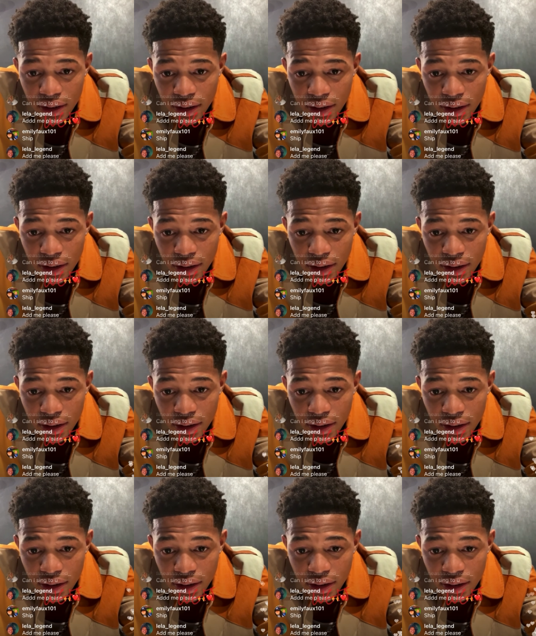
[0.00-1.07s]

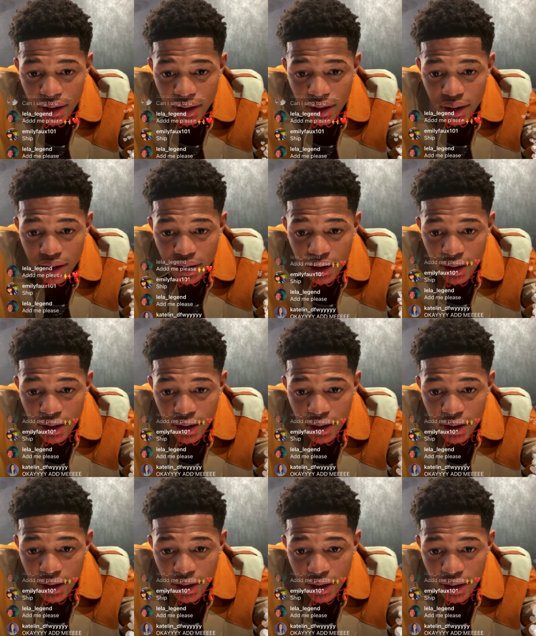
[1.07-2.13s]

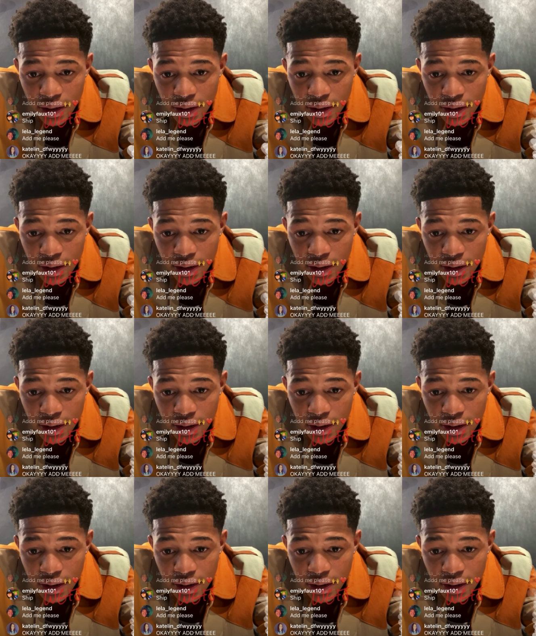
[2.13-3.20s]

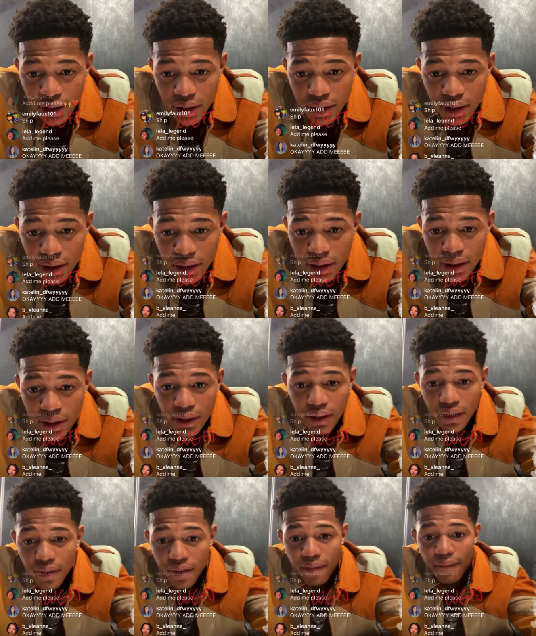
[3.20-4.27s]

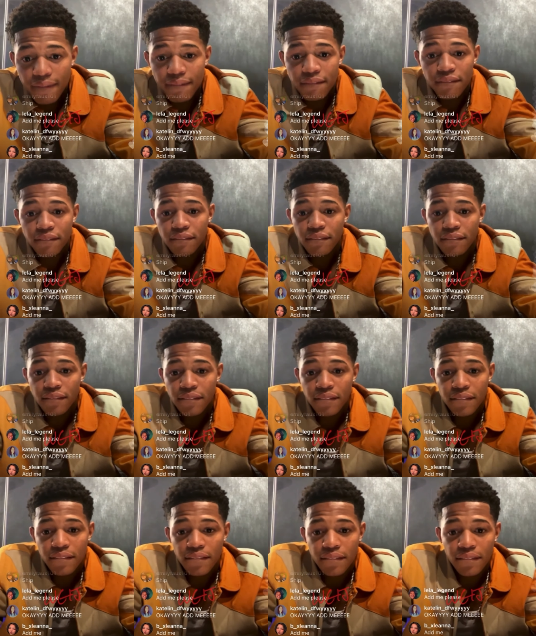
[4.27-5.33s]

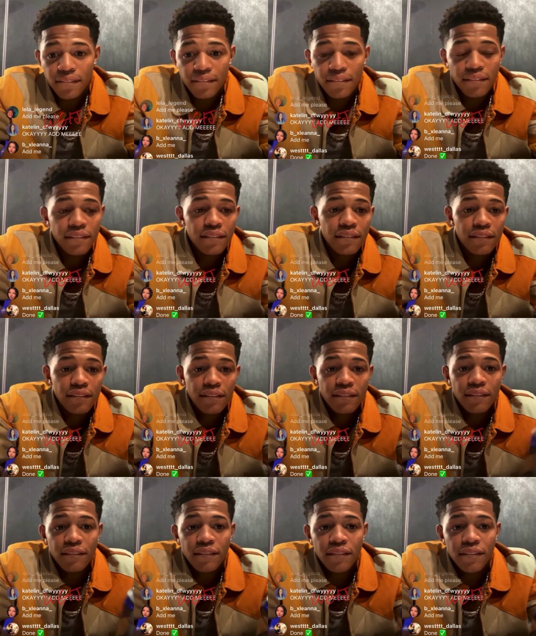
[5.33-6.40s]

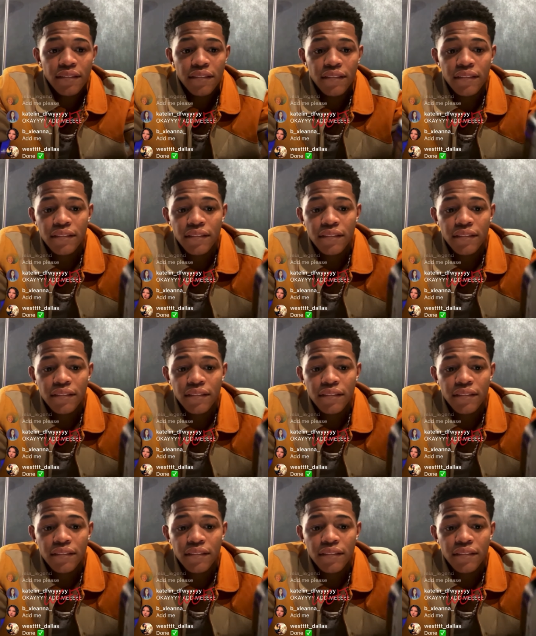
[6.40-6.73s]
No one is speaking in this clip.